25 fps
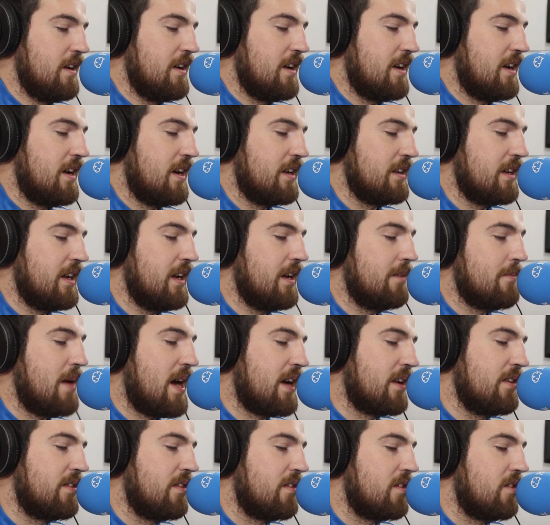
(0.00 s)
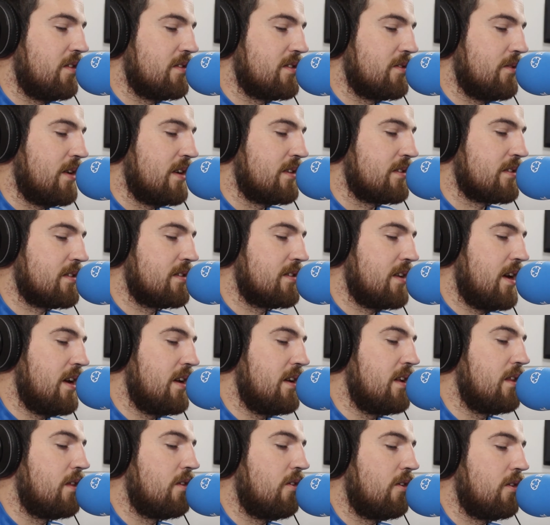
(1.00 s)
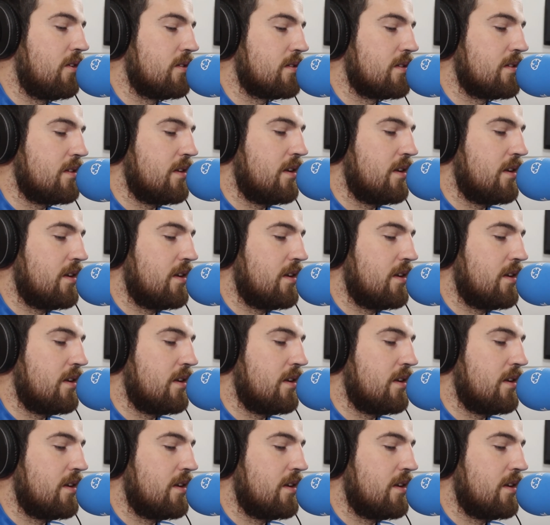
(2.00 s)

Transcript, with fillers: And Kean McIntyre also asks, any thoughts